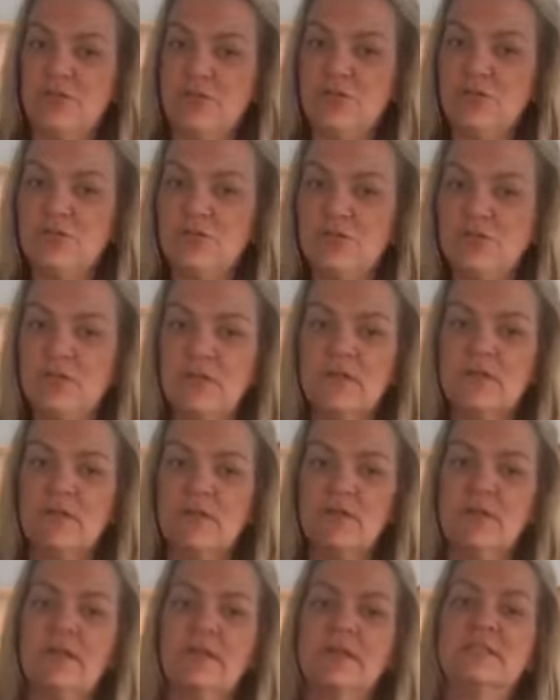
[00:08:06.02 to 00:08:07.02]
to
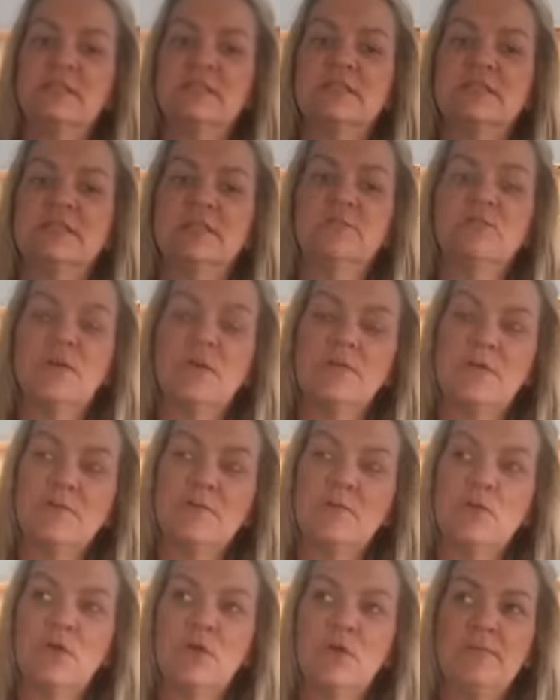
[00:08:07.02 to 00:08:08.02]
look and see what
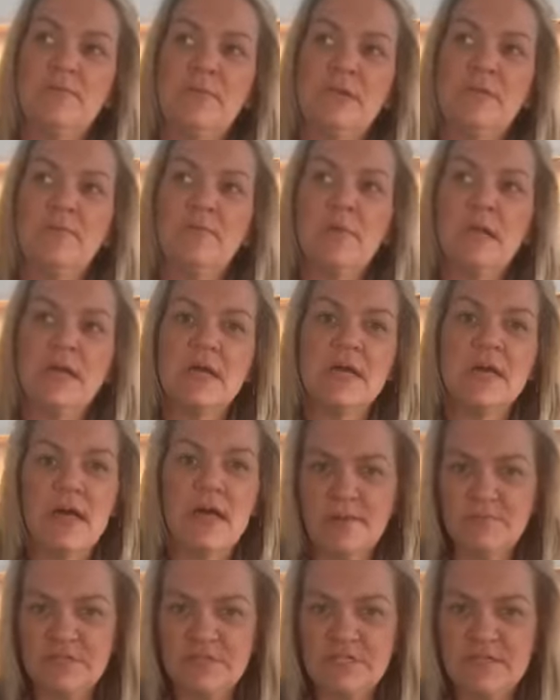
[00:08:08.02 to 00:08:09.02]
would be my
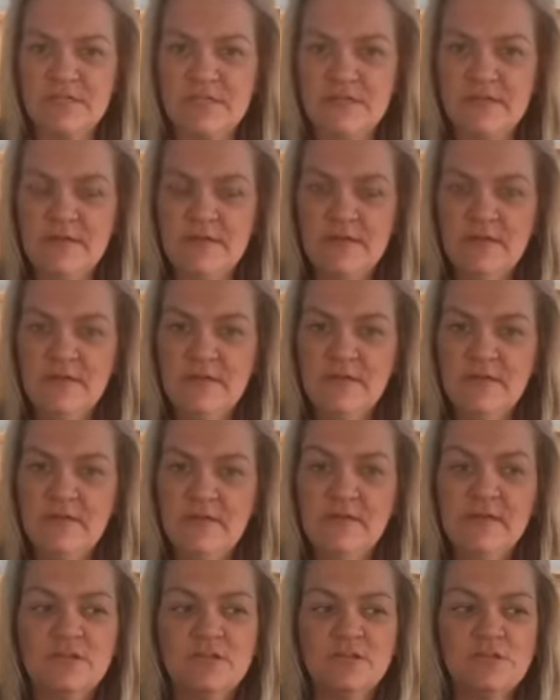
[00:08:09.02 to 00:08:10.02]
option
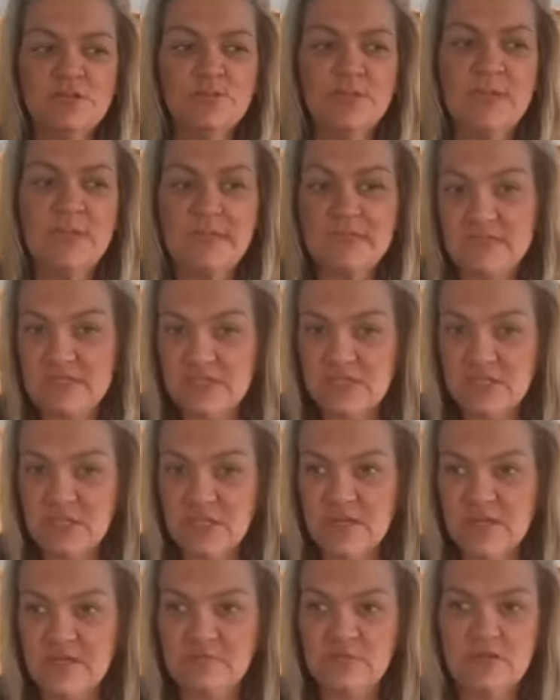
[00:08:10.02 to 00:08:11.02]
to make
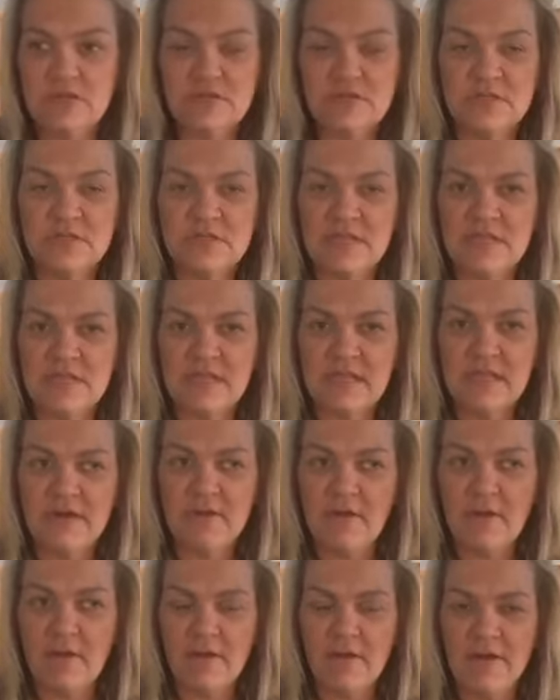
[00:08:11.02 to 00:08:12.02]
Dijon. I'm sure it's not
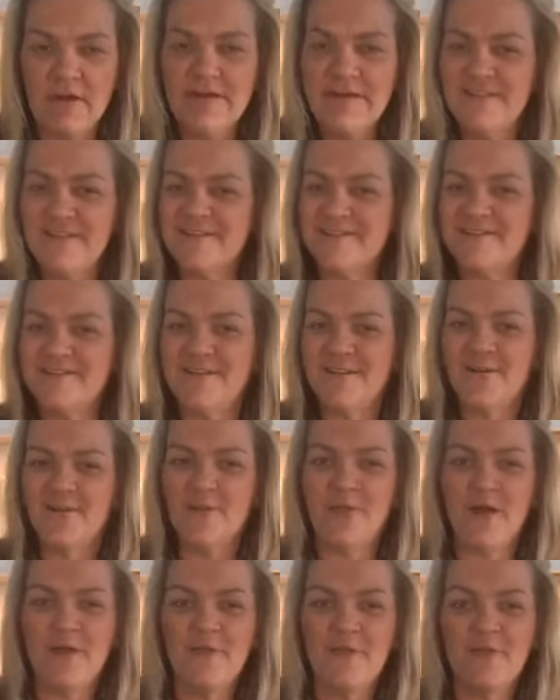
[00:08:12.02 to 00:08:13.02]
that hard.
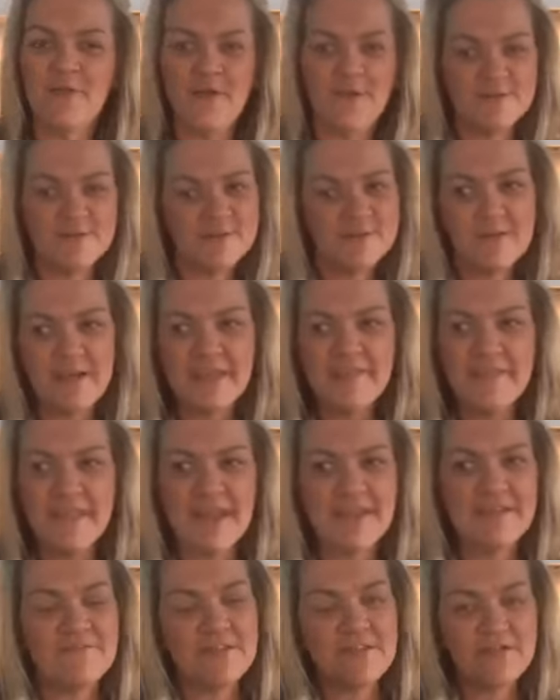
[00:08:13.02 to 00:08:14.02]
So I will also add
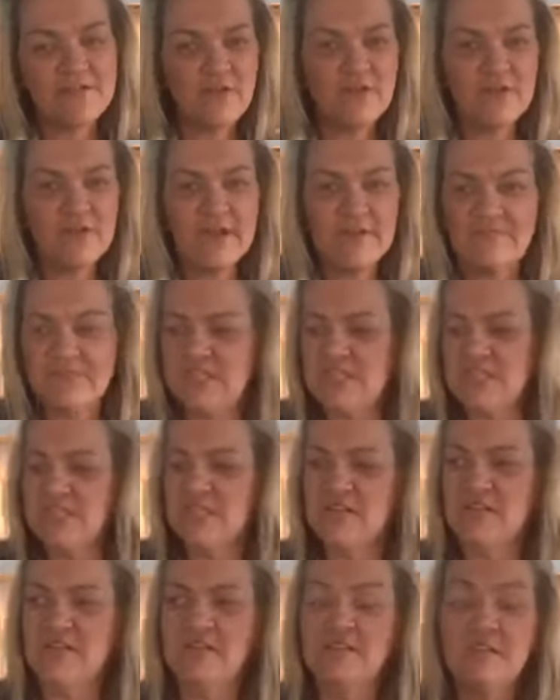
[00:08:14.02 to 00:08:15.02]
that if you don't have
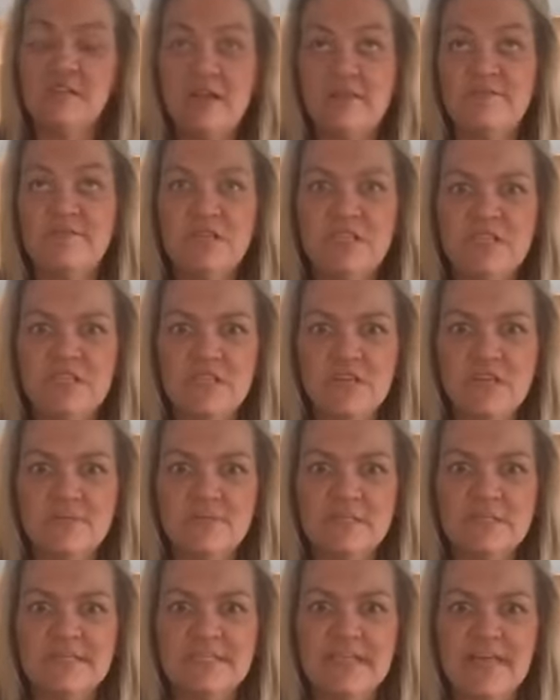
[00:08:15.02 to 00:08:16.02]
Dijon. I love Dijon
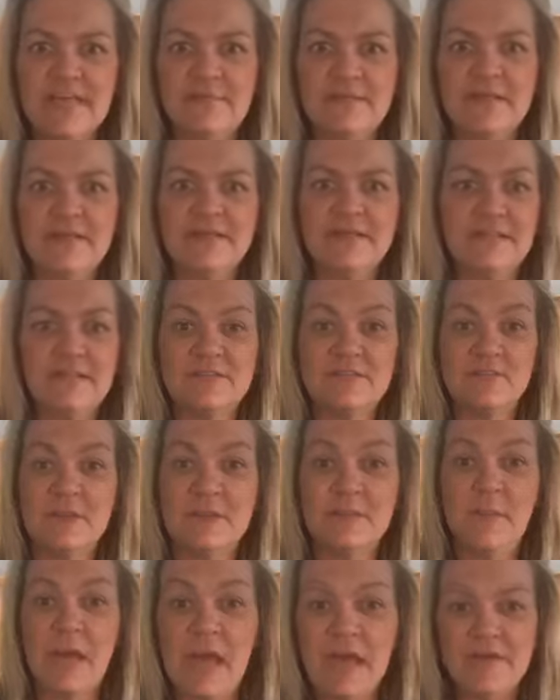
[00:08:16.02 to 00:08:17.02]
with salmon. That's why
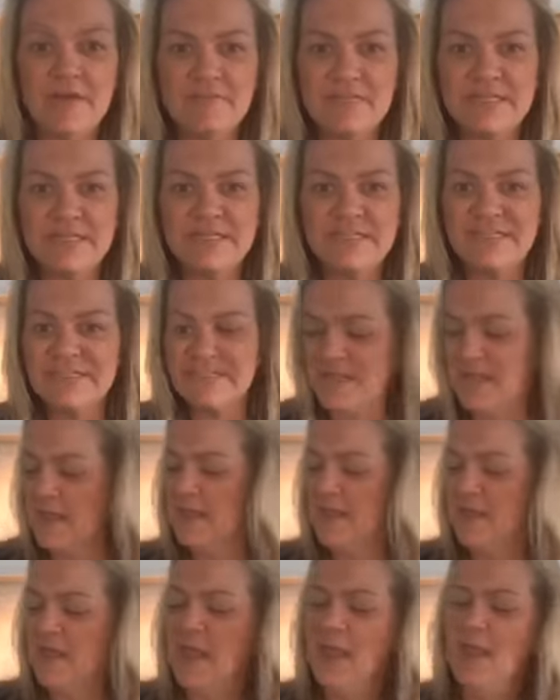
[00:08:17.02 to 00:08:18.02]
I'm out of my
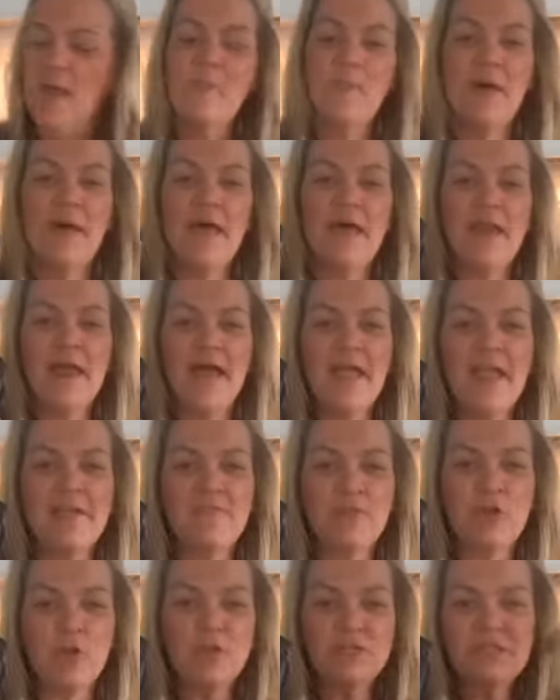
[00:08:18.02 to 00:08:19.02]
Dijon. But I
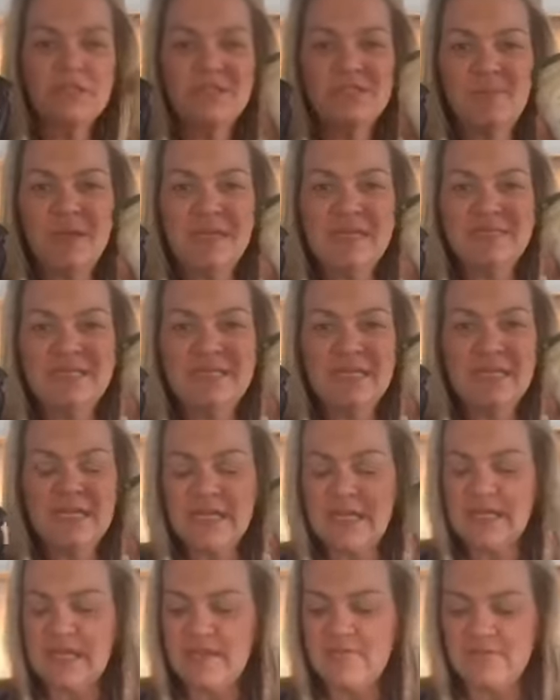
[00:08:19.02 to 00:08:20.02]
have golden spicy, and
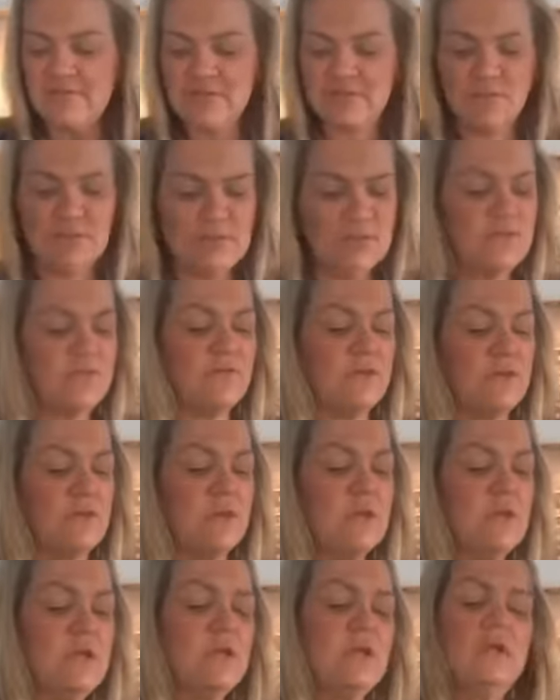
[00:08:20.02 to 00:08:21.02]
I have this
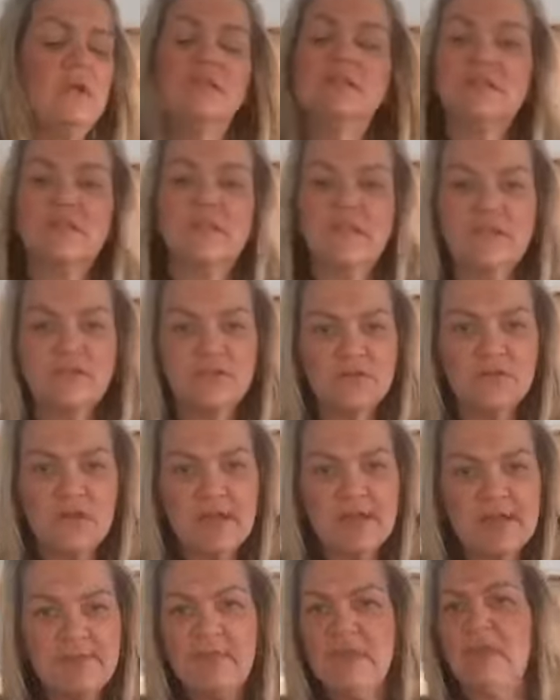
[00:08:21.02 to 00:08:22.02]
beautiful cilantro
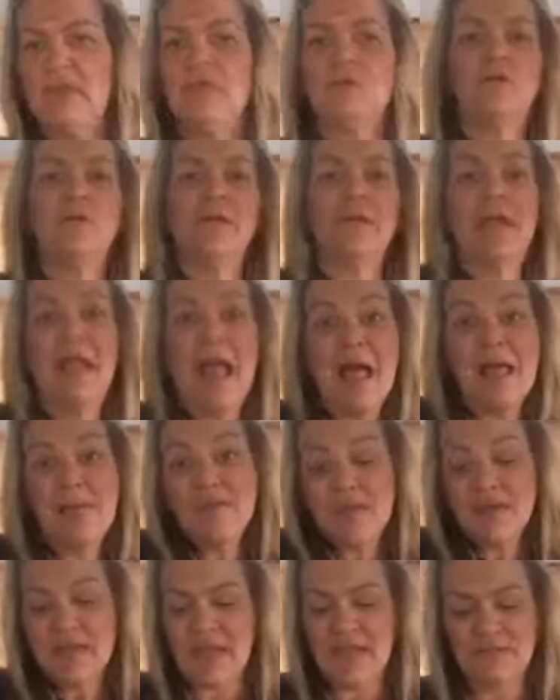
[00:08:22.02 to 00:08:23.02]
lime aioli. I'm
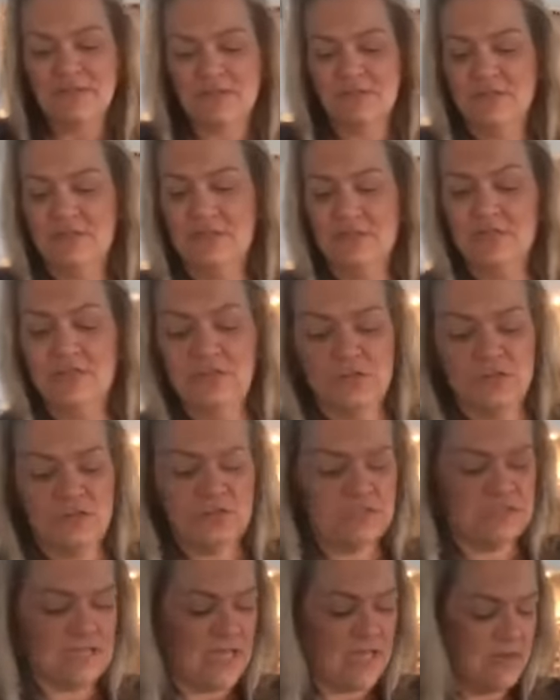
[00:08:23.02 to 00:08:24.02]
gonna actually just
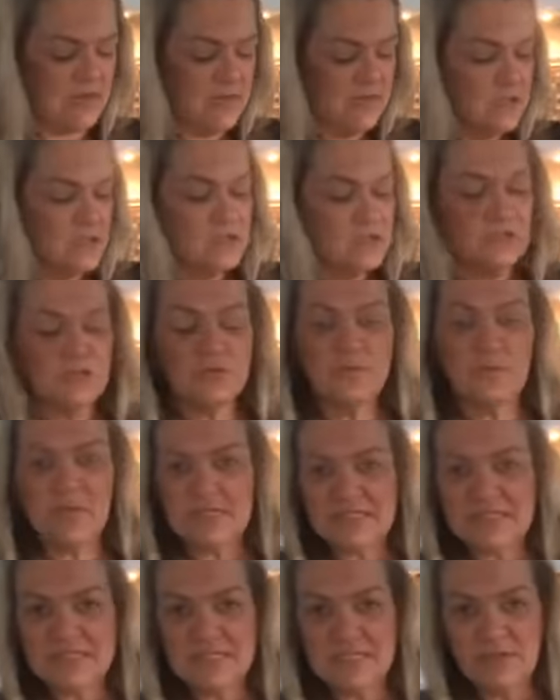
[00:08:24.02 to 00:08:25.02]
use that. So
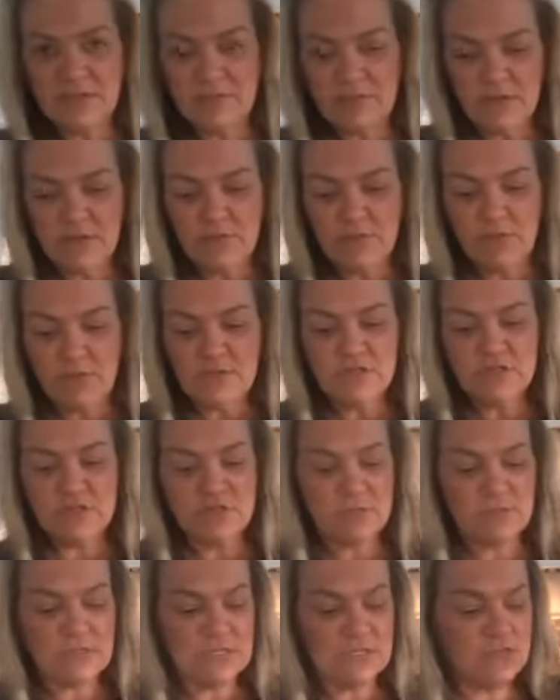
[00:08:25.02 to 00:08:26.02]
basically what you want to
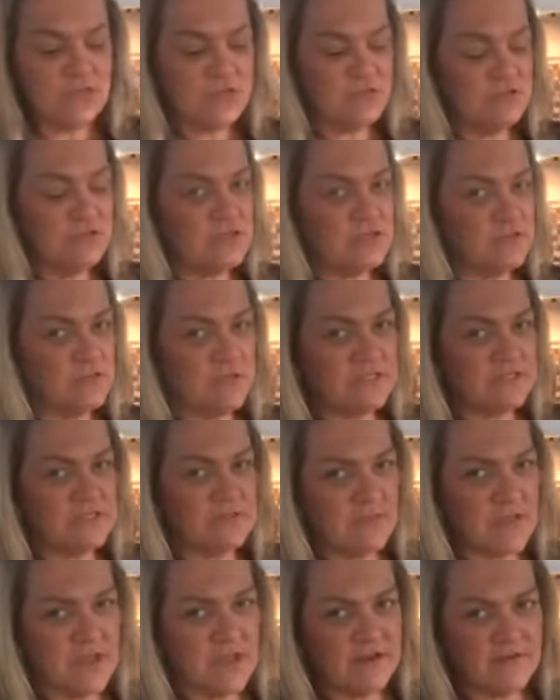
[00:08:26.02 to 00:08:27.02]
do is you just want
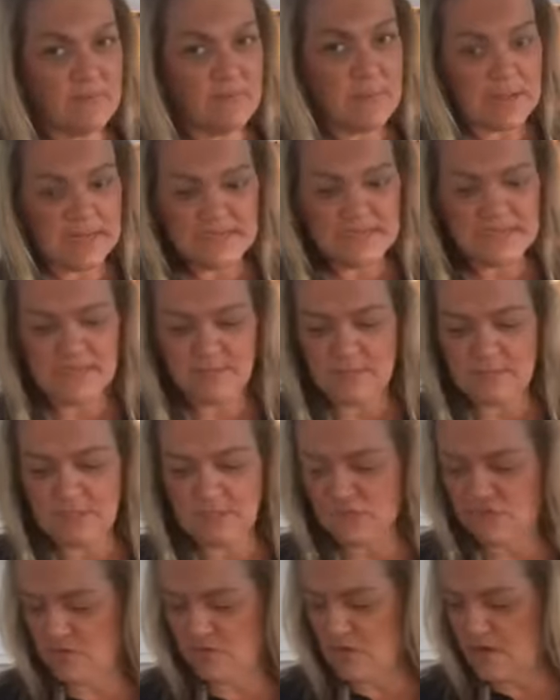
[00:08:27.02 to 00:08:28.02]
some kind of binding
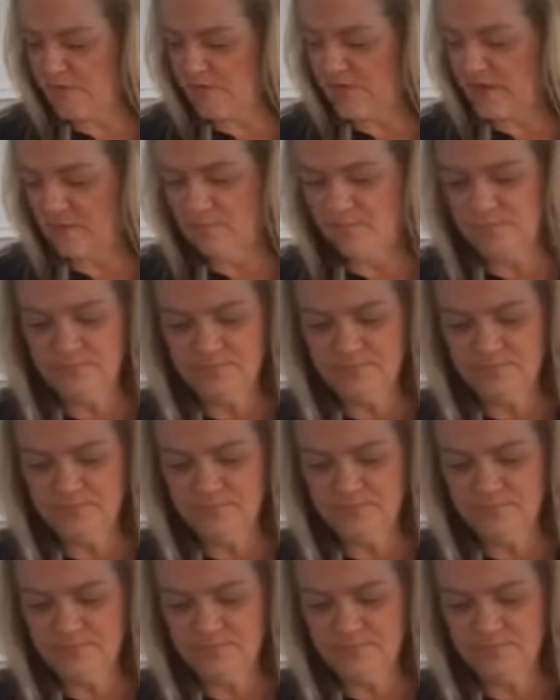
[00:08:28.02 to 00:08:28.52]
mixture on there.